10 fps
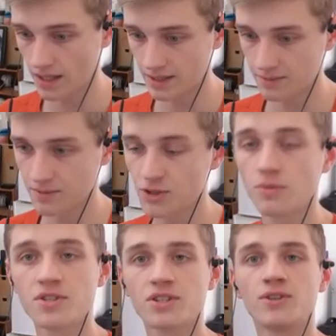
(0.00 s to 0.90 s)
Um,
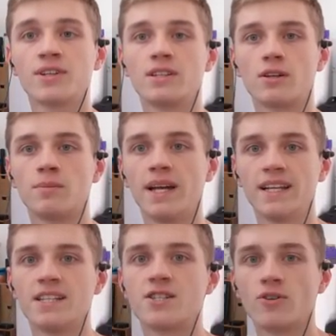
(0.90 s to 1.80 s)
so I'm just quickly gonna go play
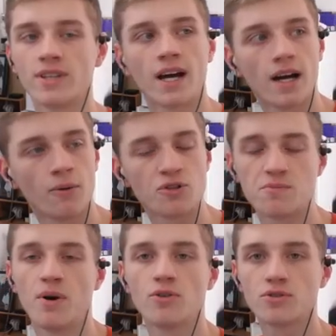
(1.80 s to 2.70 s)
the intro that I was
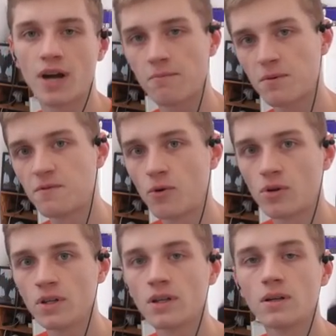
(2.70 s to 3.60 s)
supposed to have
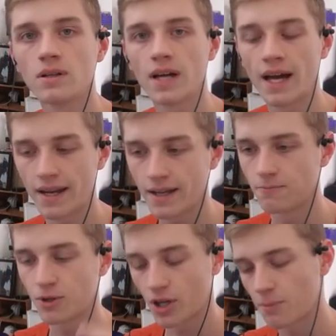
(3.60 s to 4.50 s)
before, and then
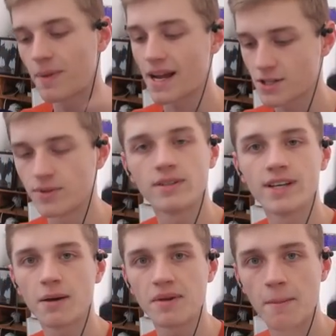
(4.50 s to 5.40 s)
we're gonna get back to it.
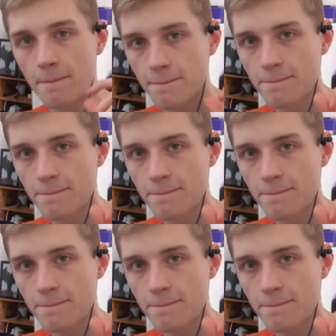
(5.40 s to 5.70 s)
You get me?